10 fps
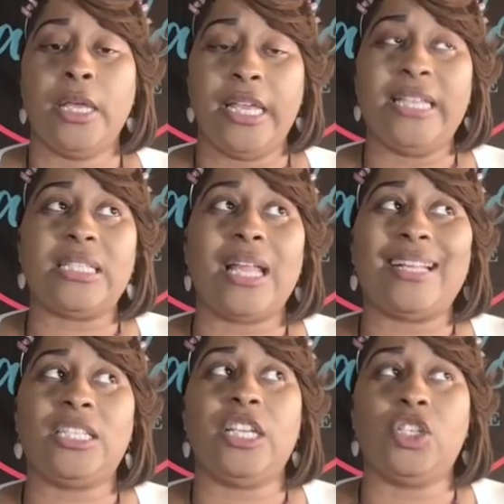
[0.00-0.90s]
It's
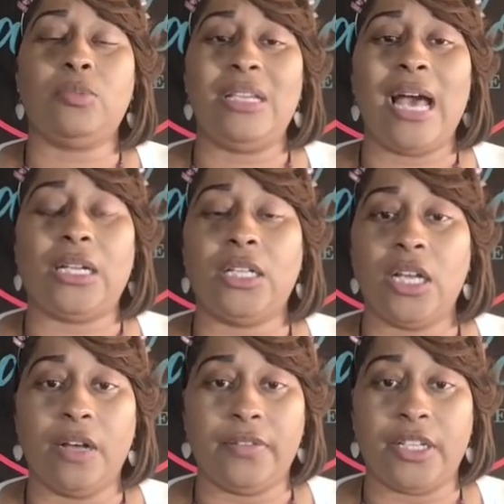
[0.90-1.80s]
like, teach me how to
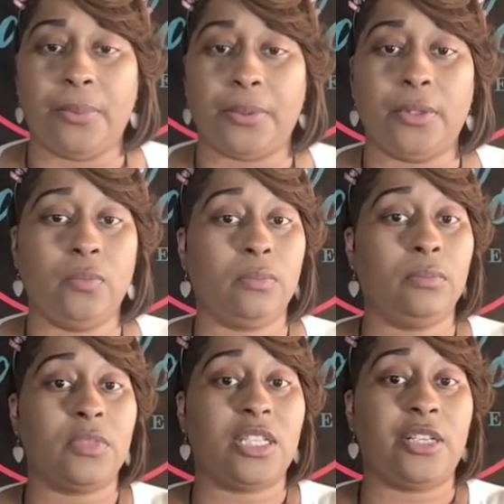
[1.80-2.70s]
love, Libra.
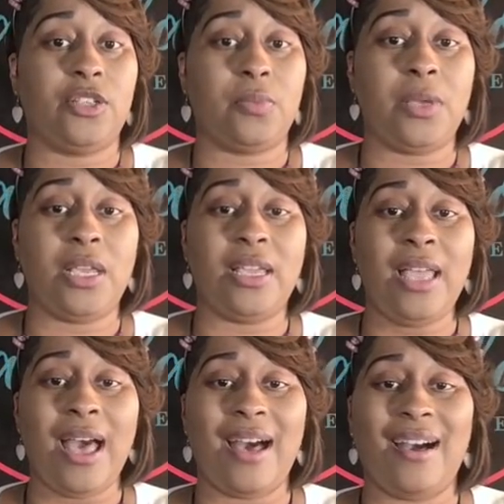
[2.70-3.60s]
Teach me
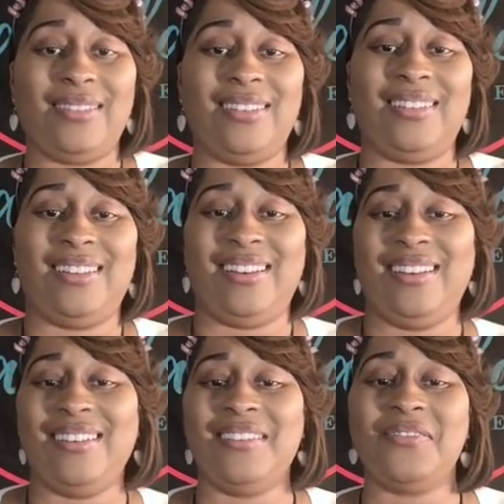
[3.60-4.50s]
how to
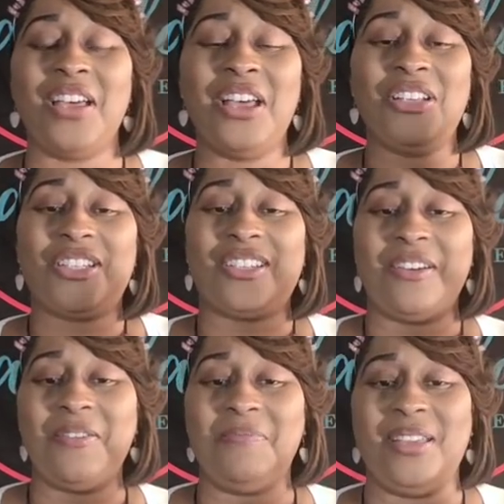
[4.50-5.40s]
love.
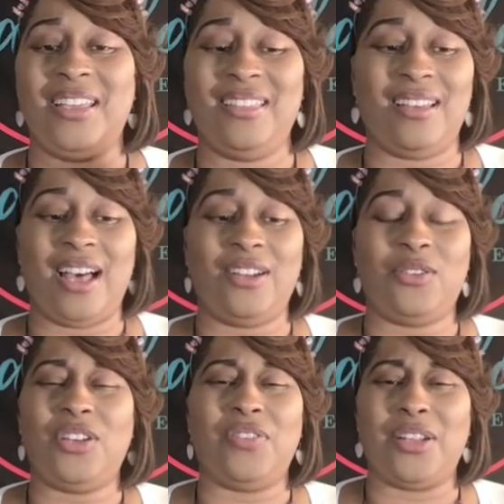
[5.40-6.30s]
Show me that. I
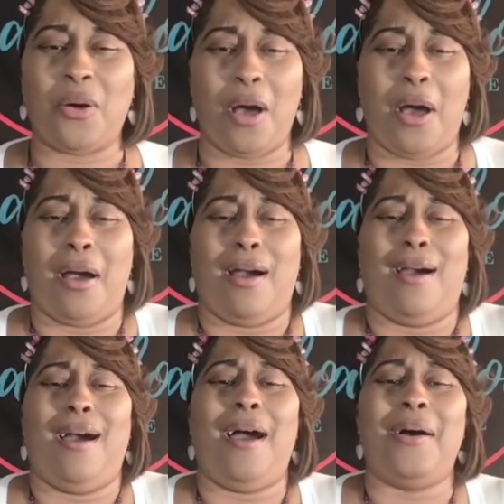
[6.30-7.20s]
don't even know
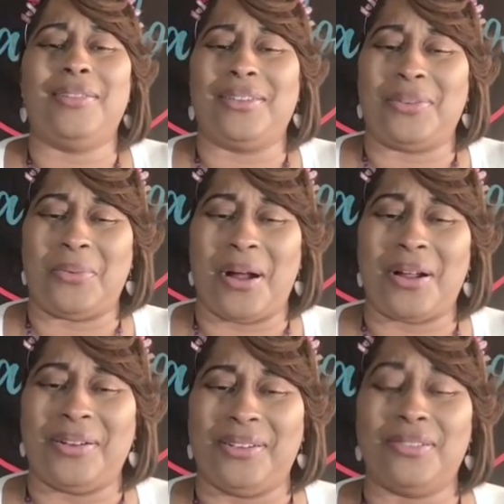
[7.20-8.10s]
all of the
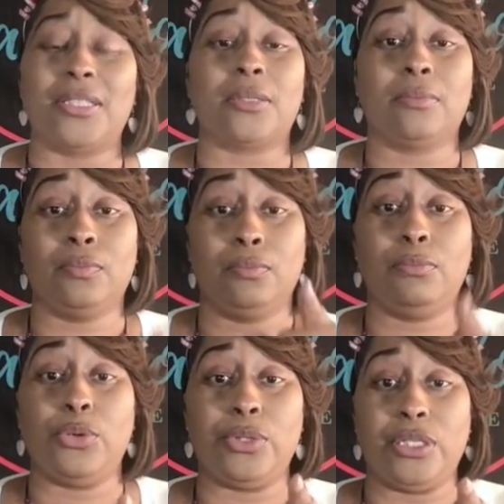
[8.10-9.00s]
words.
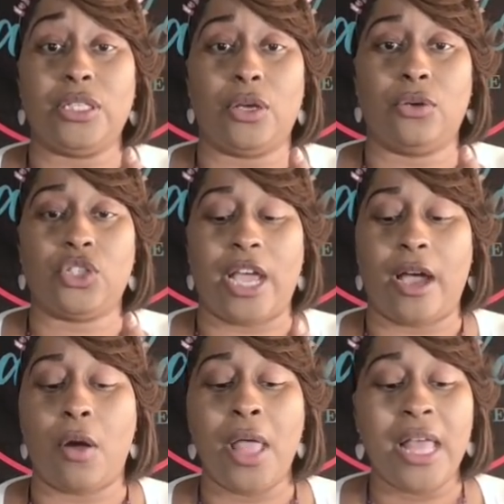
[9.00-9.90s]
Music soul
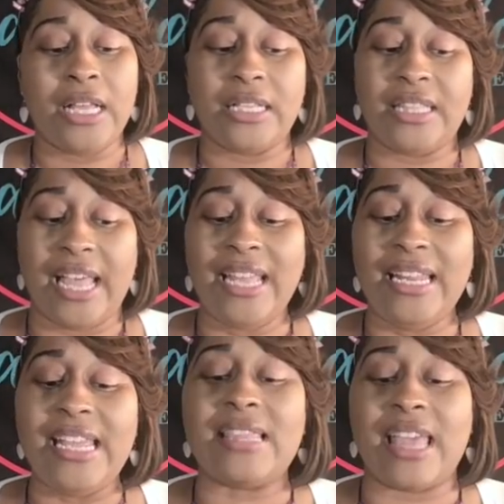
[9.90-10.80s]
child. They
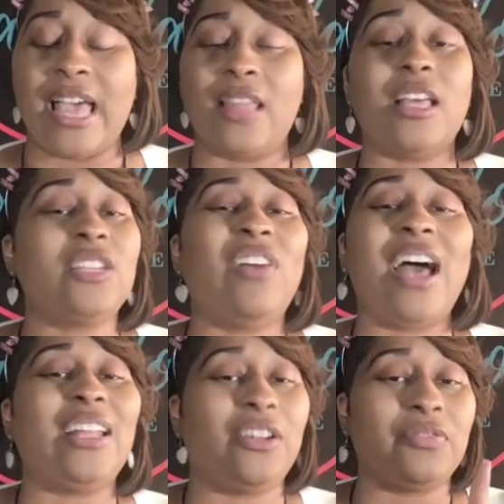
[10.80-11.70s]
need that. Let's
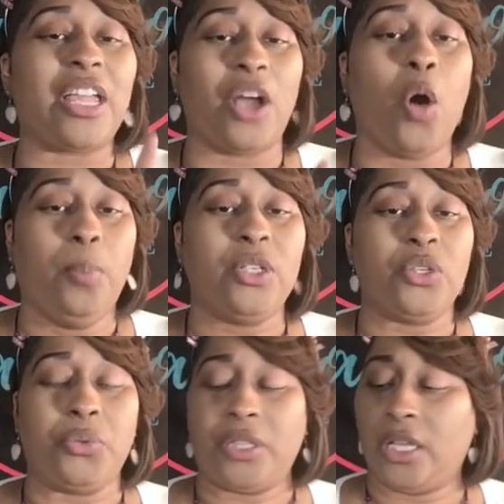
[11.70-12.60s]
find out if they open
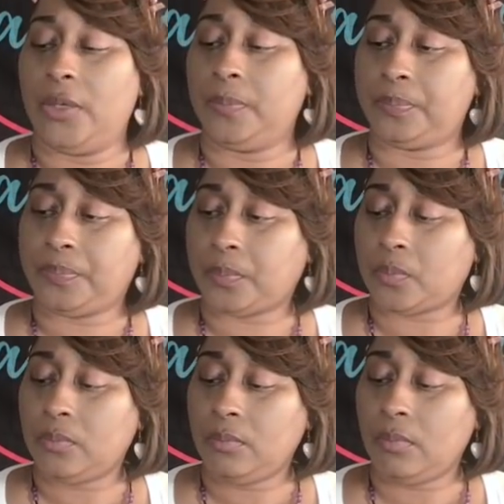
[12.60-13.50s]
to it, though.
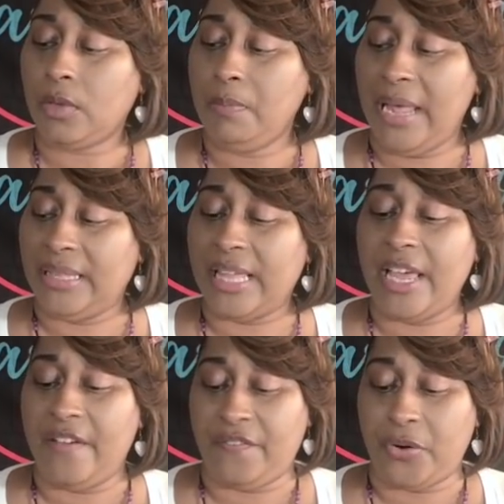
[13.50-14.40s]
Make the
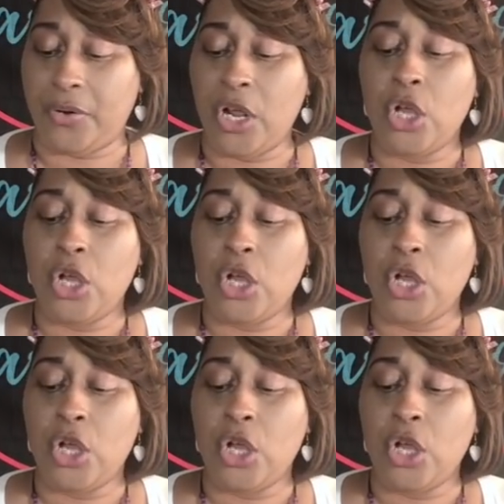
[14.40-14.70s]
effort.